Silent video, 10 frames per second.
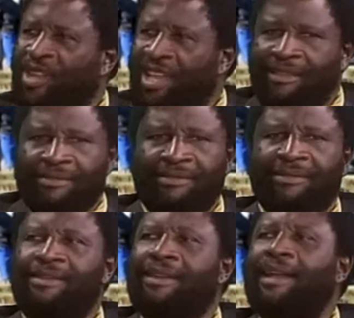the heads,
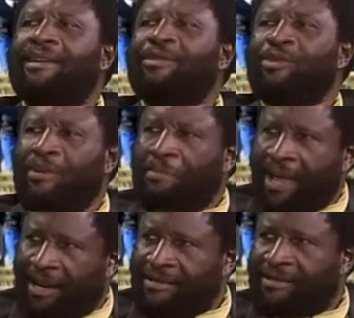interacting with the
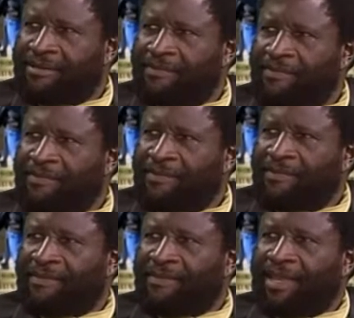parents,
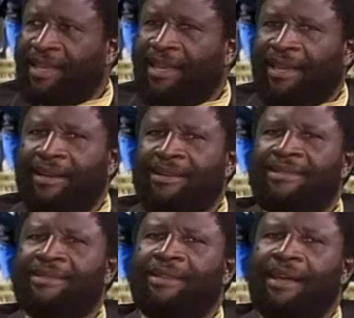
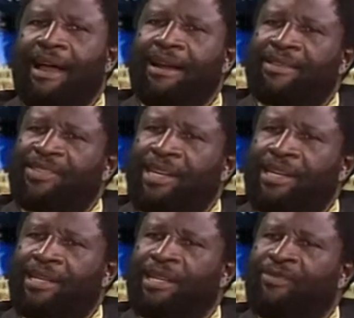and
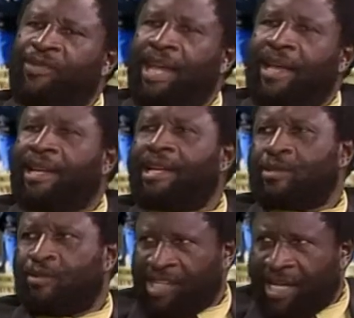understanding if there are
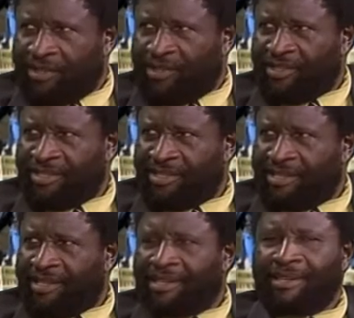areas of challenges.
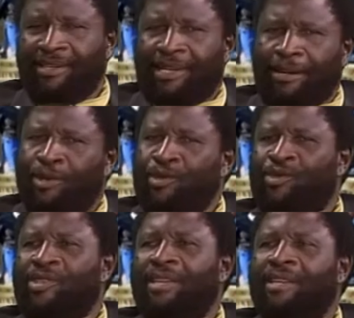And I want to
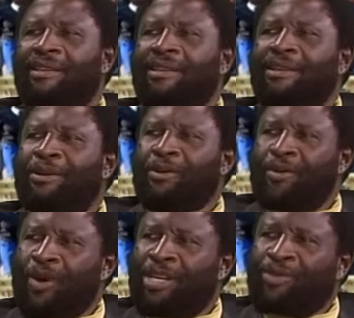say
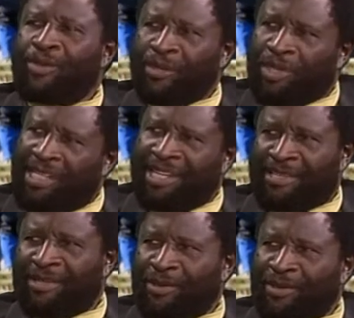what we
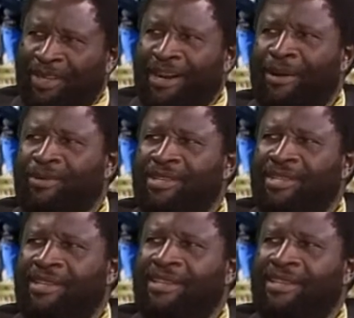witnessed on the ground